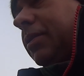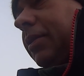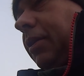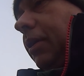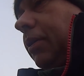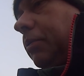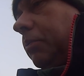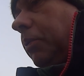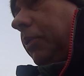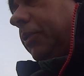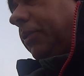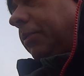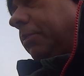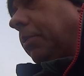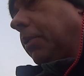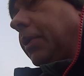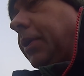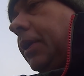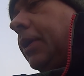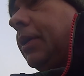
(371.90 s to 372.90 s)
kind of wanted
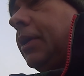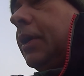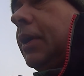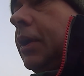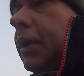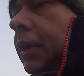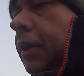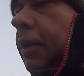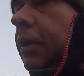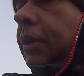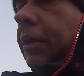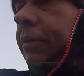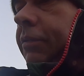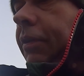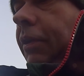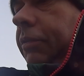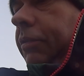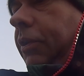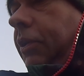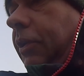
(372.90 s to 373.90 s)
one,
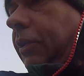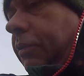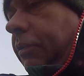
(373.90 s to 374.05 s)
so it's a good